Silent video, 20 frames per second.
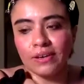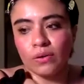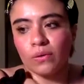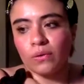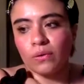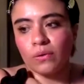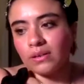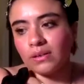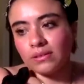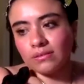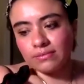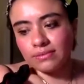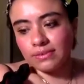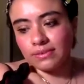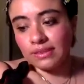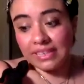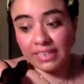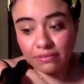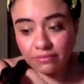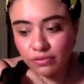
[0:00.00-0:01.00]
or
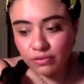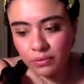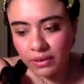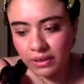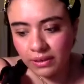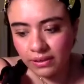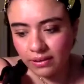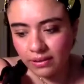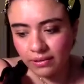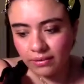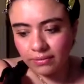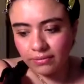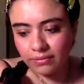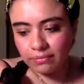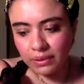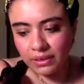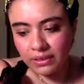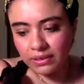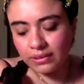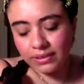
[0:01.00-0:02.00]
lived with,
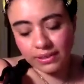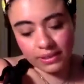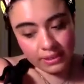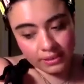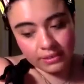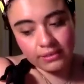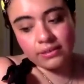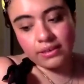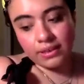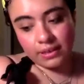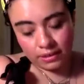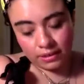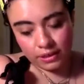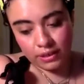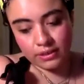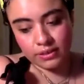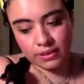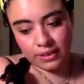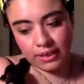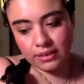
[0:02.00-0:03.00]
but in
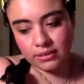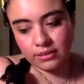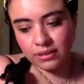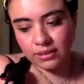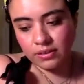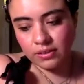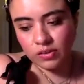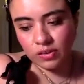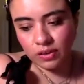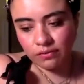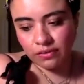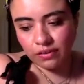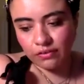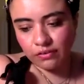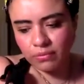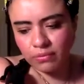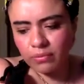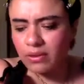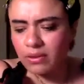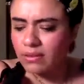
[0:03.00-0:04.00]
his case, he has suffered
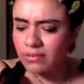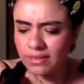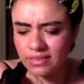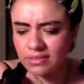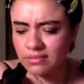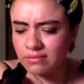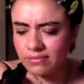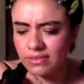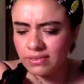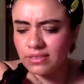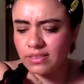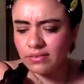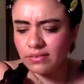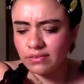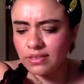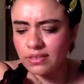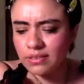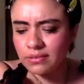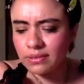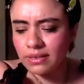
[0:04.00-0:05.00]
from, although he's
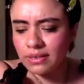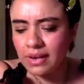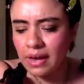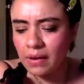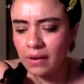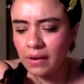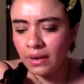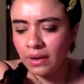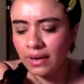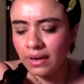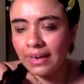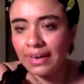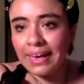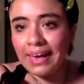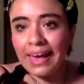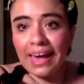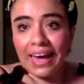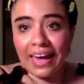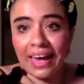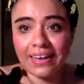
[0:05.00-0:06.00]
indifferent to it now,
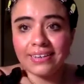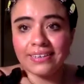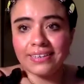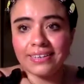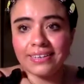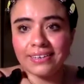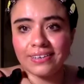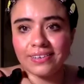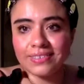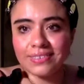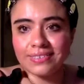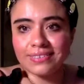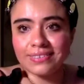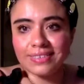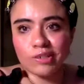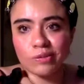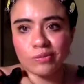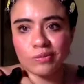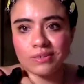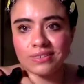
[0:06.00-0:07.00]
acne since
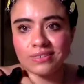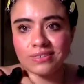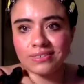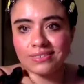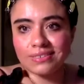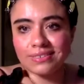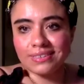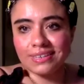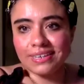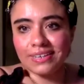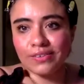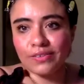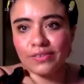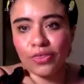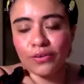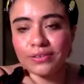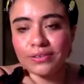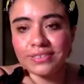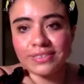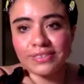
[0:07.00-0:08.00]
he was like
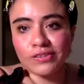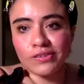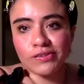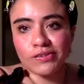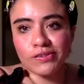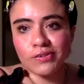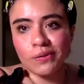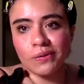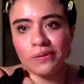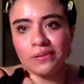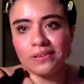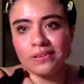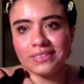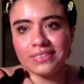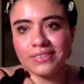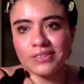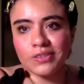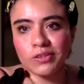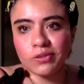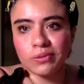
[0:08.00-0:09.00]
13 years old,
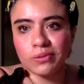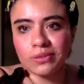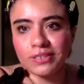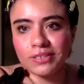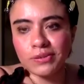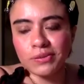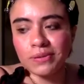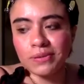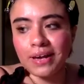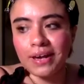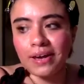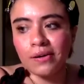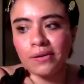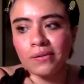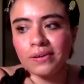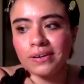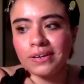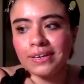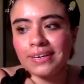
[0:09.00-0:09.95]
and he's 22 now.